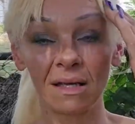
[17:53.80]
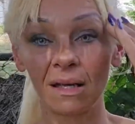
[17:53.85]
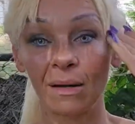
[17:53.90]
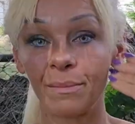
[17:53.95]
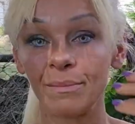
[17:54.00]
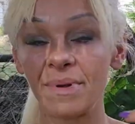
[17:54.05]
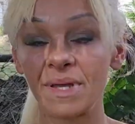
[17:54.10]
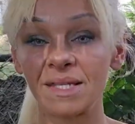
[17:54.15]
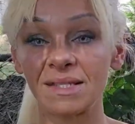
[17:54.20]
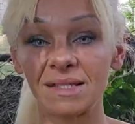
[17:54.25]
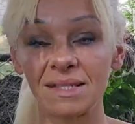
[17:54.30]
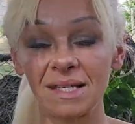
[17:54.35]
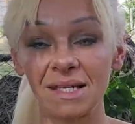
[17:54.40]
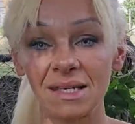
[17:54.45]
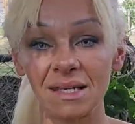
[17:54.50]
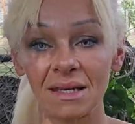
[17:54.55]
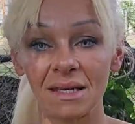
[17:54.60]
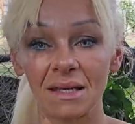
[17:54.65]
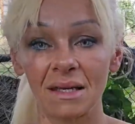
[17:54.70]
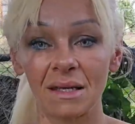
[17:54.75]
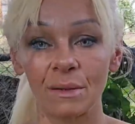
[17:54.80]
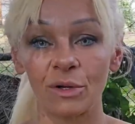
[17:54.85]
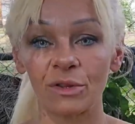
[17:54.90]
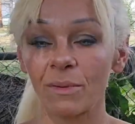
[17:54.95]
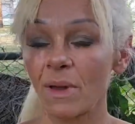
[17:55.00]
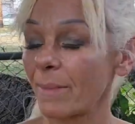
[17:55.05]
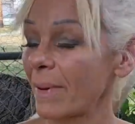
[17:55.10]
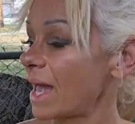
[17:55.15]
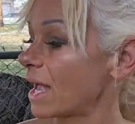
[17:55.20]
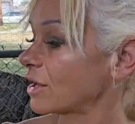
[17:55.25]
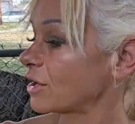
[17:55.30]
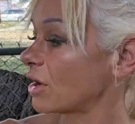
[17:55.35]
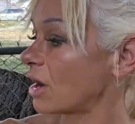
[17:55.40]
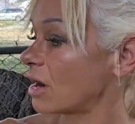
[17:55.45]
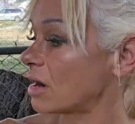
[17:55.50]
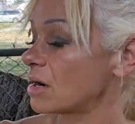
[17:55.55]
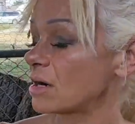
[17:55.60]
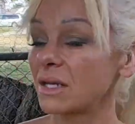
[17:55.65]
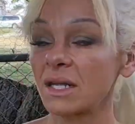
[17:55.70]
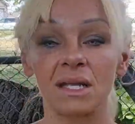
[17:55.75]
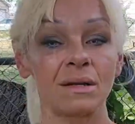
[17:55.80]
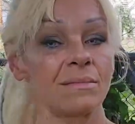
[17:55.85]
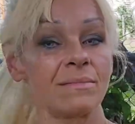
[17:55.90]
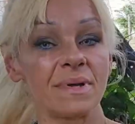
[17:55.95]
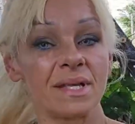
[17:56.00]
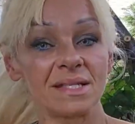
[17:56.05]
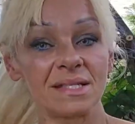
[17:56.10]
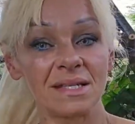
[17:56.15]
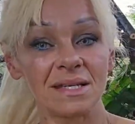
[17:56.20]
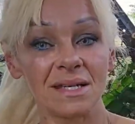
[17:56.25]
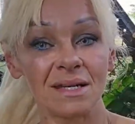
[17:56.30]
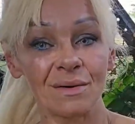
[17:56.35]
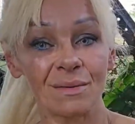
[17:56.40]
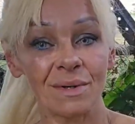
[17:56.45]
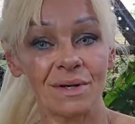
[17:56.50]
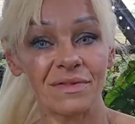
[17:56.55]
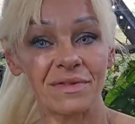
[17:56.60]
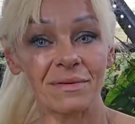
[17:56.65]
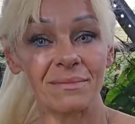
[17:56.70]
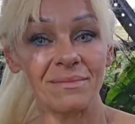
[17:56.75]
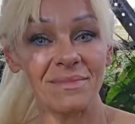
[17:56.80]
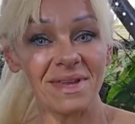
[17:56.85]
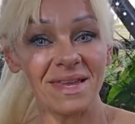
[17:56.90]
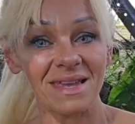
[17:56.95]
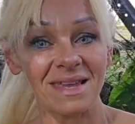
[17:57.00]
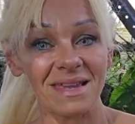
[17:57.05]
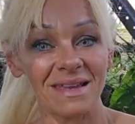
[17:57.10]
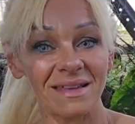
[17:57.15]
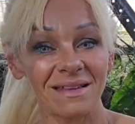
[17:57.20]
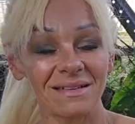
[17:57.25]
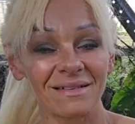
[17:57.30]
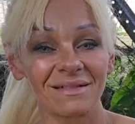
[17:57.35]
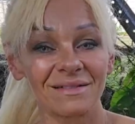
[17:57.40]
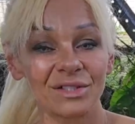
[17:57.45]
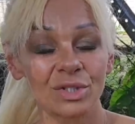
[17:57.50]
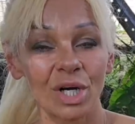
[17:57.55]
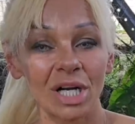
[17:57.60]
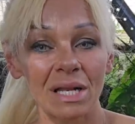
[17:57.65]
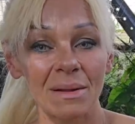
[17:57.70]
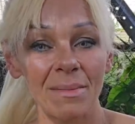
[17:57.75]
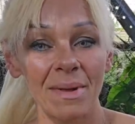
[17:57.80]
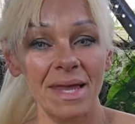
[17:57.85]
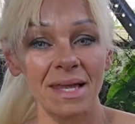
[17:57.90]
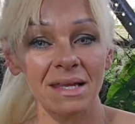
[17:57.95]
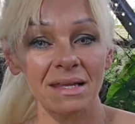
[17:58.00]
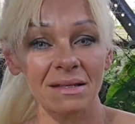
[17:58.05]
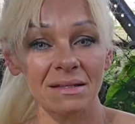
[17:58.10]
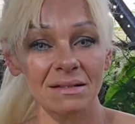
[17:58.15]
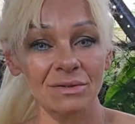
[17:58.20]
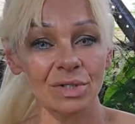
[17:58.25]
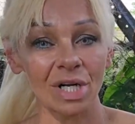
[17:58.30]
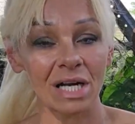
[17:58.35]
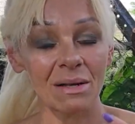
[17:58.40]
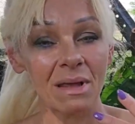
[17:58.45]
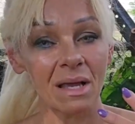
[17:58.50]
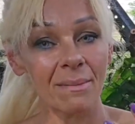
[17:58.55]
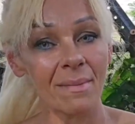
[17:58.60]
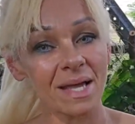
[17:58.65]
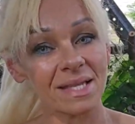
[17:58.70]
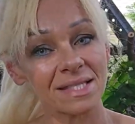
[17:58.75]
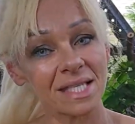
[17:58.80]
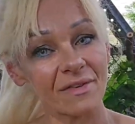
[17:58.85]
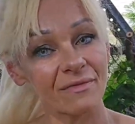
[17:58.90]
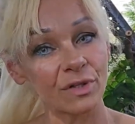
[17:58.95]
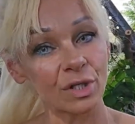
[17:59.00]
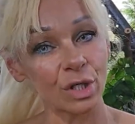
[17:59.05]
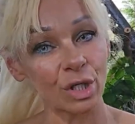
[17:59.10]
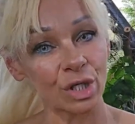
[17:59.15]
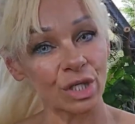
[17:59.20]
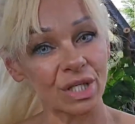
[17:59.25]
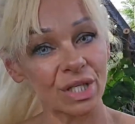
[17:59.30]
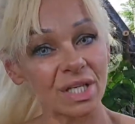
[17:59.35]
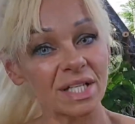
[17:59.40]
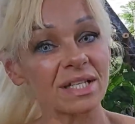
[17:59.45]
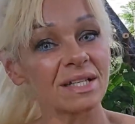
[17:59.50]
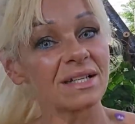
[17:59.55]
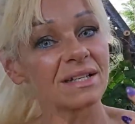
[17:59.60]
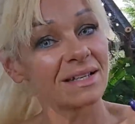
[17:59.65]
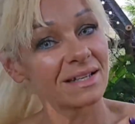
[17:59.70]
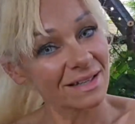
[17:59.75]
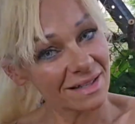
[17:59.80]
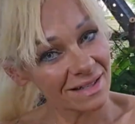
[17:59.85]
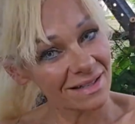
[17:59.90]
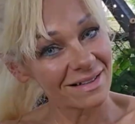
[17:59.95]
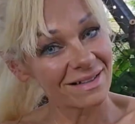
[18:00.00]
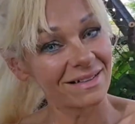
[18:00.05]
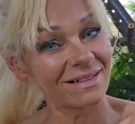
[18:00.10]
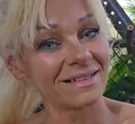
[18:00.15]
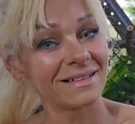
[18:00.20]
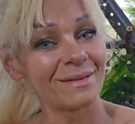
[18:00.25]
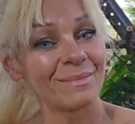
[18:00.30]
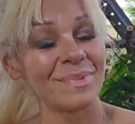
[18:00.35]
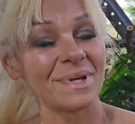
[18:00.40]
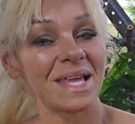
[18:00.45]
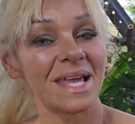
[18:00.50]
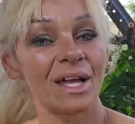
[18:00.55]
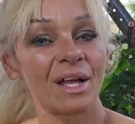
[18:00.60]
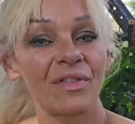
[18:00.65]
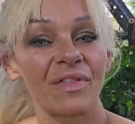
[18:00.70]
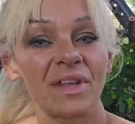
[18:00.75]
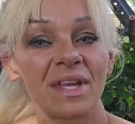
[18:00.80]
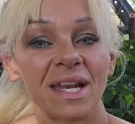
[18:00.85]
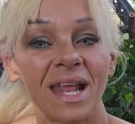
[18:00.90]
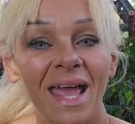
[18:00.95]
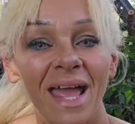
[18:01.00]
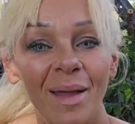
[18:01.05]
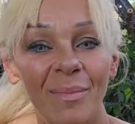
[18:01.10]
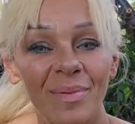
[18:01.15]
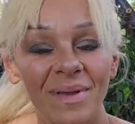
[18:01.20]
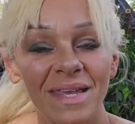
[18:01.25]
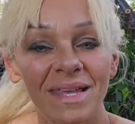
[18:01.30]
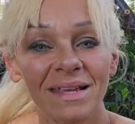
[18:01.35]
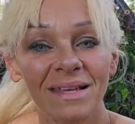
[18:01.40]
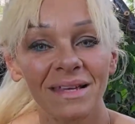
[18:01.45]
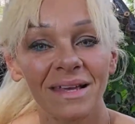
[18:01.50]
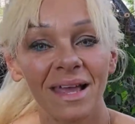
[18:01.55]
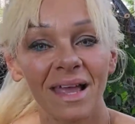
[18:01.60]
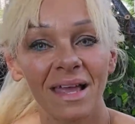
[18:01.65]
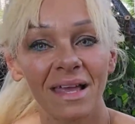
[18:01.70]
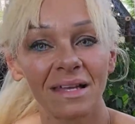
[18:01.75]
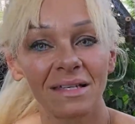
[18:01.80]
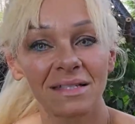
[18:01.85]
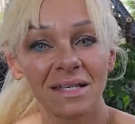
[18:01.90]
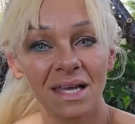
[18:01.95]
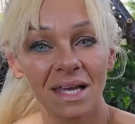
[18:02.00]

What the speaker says: with my backyard and busy with me, trying to make myself look good, be healthy and happy, and